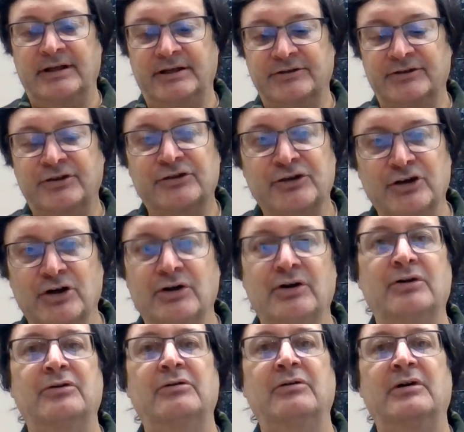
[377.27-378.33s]
as
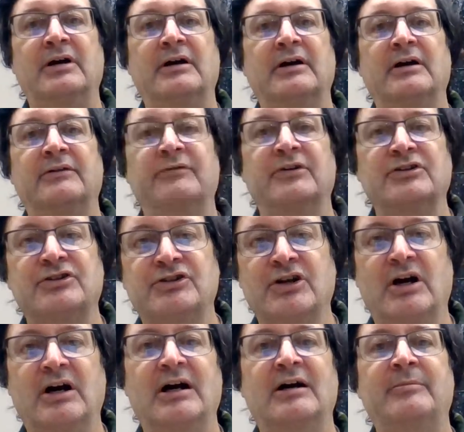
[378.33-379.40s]
thorough of a
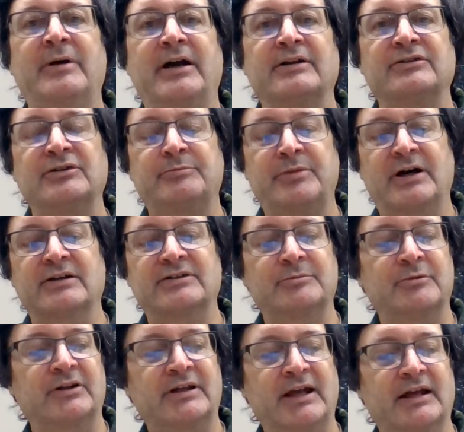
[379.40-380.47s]
job as you
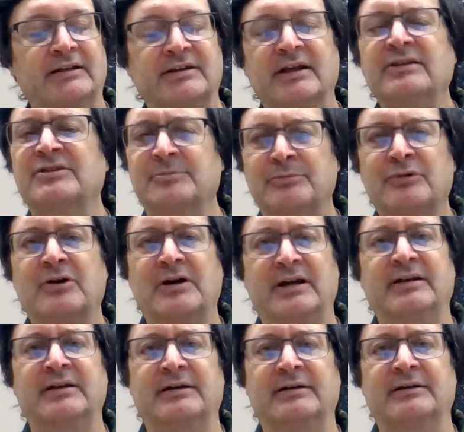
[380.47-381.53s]
possibly can. Take some
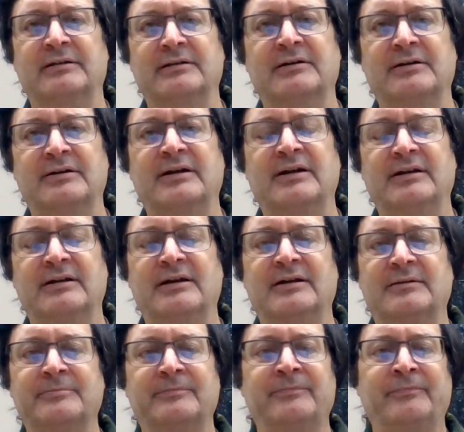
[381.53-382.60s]
pride in it, all right?
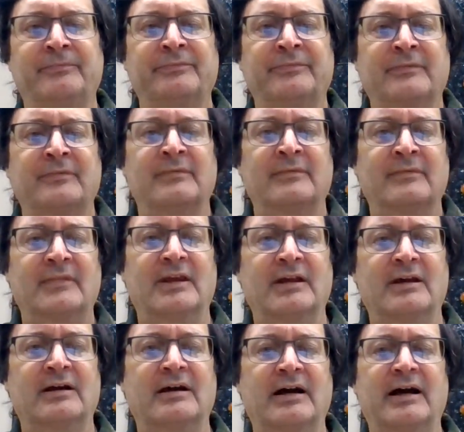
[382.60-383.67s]

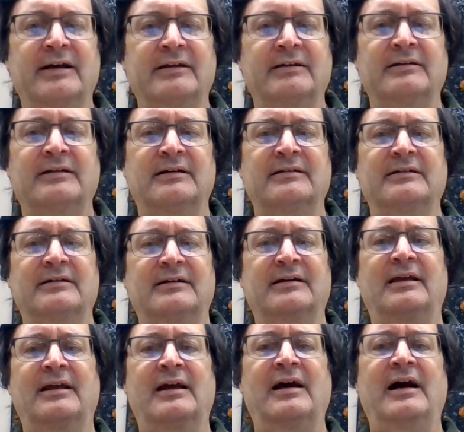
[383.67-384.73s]
I
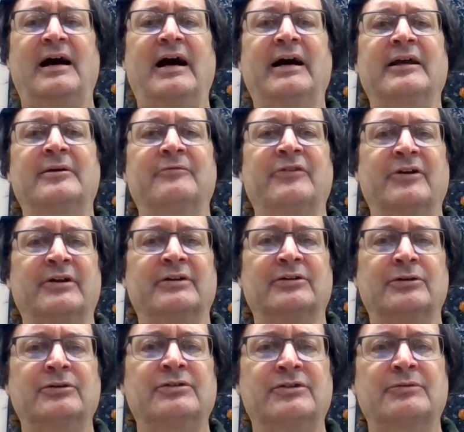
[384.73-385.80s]
am very
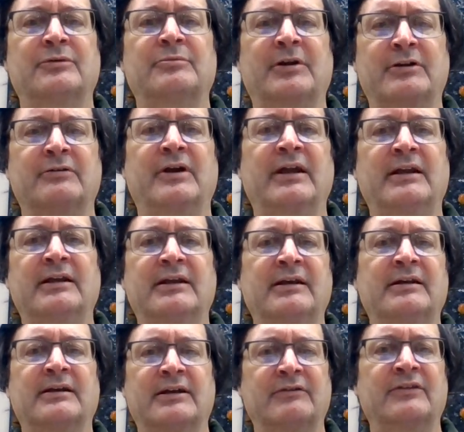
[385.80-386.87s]
loose with my
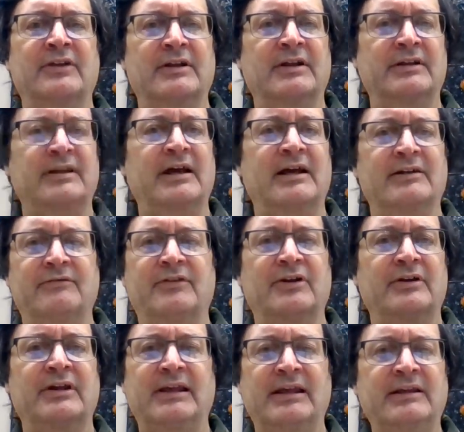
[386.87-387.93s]
grading and everything like that,
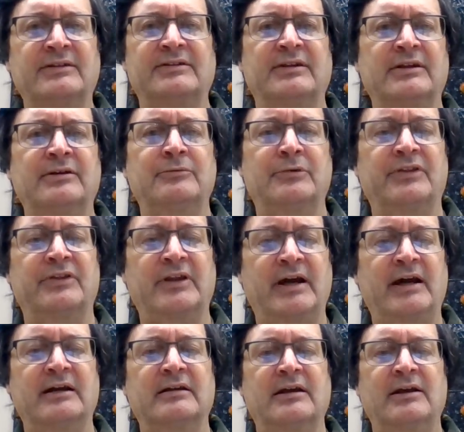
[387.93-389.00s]
very easy with
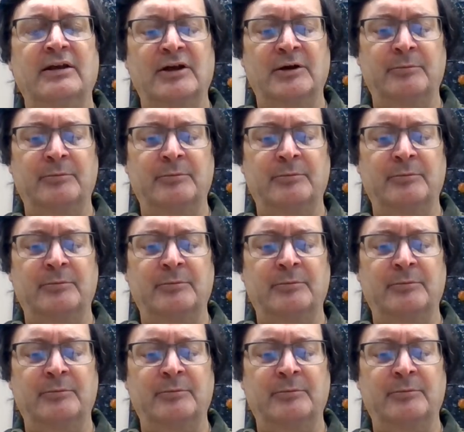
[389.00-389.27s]
that.